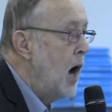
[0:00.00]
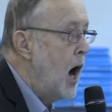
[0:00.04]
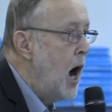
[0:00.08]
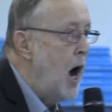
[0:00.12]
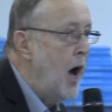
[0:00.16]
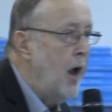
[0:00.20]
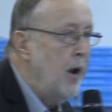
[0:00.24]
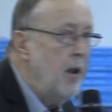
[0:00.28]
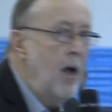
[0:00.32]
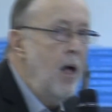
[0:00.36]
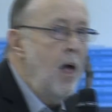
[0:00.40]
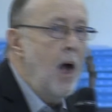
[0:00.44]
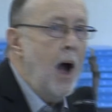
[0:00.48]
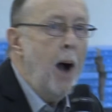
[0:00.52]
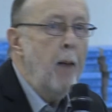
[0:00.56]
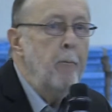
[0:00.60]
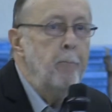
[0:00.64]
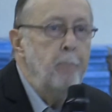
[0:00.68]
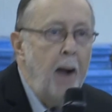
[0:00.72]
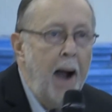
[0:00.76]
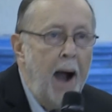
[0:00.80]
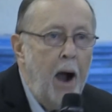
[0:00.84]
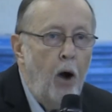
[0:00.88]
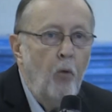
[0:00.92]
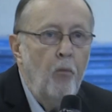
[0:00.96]
God
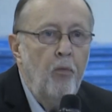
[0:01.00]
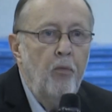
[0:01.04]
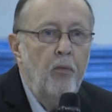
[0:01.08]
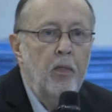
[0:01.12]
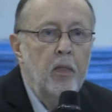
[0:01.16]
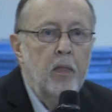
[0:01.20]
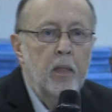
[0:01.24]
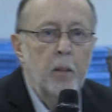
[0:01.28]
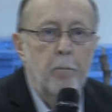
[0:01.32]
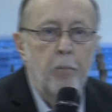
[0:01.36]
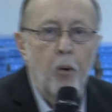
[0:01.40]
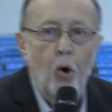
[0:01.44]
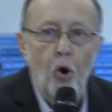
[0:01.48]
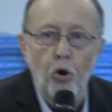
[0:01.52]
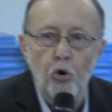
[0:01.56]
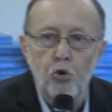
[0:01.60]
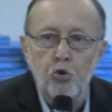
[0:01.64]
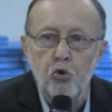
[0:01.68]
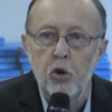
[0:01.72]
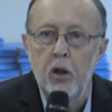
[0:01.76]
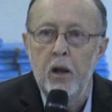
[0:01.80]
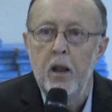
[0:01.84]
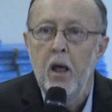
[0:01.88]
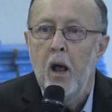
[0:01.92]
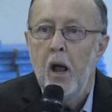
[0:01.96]
about the
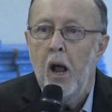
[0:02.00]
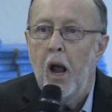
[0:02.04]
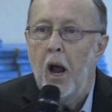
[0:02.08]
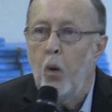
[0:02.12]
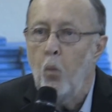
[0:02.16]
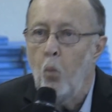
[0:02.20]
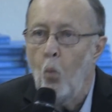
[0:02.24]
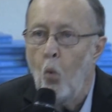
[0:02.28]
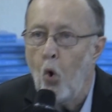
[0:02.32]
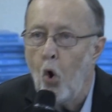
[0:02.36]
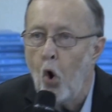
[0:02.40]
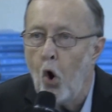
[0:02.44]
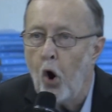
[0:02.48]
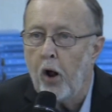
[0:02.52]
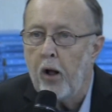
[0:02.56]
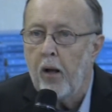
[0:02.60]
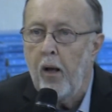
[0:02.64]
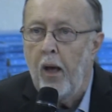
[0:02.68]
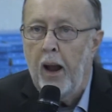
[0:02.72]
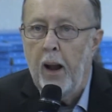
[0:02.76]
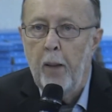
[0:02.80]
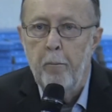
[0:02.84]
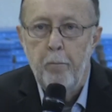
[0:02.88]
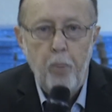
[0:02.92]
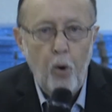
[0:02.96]
person and work
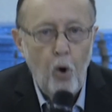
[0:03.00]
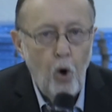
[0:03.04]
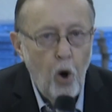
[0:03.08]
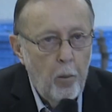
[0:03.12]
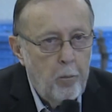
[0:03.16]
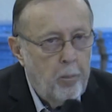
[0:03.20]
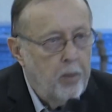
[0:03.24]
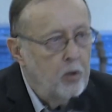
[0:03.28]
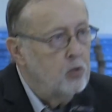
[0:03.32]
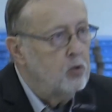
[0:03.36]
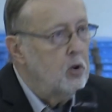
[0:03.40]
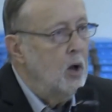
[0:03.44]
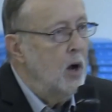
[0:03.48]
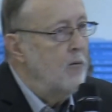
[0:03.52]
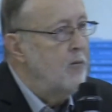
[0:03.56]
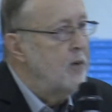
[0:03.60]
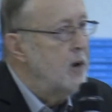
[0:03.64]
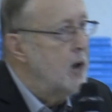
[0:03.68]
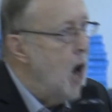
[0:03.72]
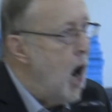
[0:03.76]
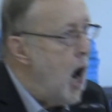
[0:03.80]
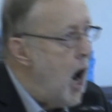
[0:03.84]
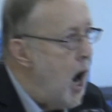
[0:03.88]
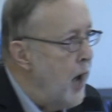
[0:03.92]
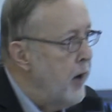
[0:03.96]
and purpose
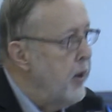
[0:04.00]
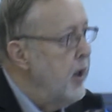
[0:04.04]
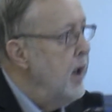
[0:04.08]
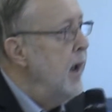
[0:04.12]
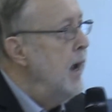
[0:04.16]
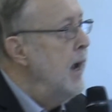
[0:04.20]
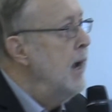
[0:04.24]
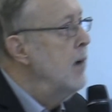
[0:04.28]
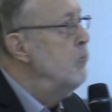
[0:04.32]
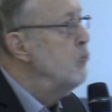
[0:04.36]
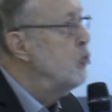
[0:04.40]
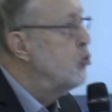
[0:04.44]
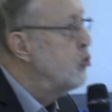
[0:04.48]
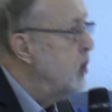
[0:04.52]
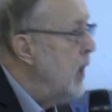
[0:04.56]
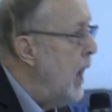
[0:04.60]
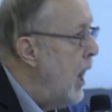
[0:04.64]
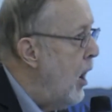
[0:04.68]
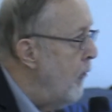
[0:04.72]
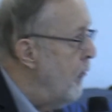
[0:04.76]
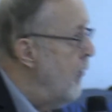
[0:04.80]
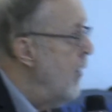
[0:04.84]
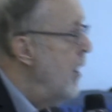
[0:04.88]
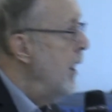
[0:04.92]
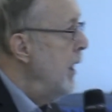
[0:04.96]
of God
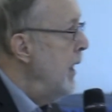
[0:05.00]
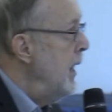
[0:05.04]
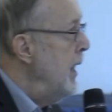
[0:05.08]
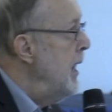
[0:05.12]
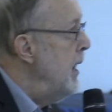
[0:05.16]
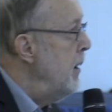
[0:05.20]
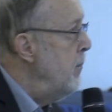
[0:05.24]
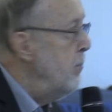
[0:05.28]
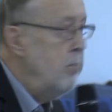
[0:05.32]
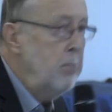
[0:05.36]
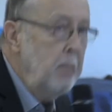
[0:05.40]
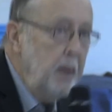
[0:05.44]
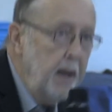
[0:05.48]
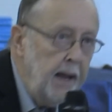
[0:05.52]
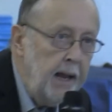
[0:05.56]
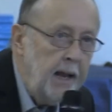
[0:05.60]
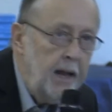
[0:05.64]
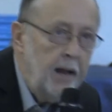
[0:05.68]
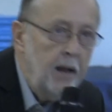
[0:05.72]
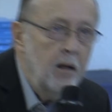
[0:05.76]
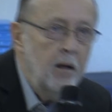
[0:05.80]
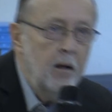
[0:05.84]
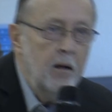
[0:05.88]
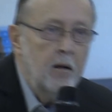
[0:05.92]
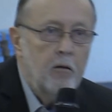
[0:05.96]
himself in
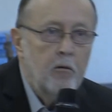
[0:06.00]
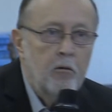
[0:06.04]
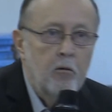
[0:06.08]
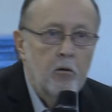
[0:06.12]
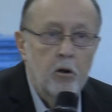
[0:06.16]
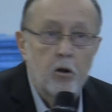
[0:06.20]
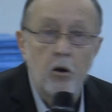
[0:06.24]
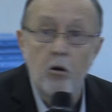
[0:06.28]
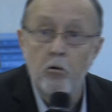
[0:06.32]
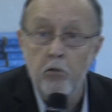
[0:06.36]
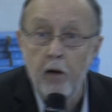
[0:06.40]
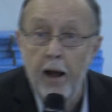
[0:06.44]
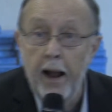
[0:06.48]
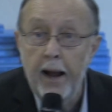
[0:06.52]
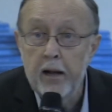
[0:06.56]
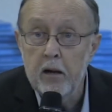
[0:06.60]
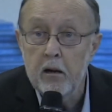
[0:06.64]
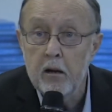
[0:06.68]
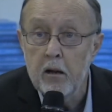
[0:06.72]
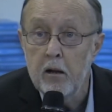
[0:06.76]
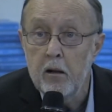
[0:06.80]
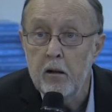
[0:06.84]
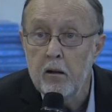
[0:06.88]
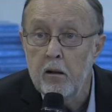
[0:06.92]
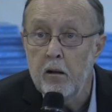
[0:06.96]
me.
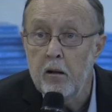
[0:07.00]
Correct?